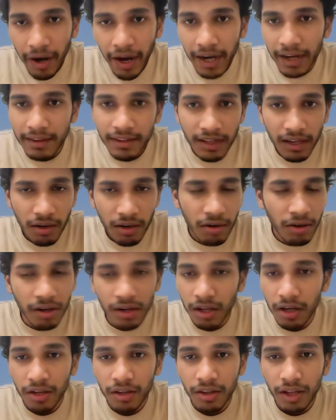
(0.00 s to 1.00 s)
At the end,
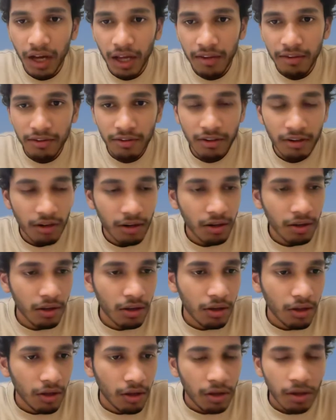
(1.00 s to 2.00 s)
return the answer.
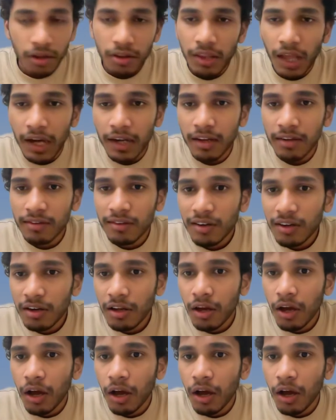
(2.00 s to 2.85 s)
That is it.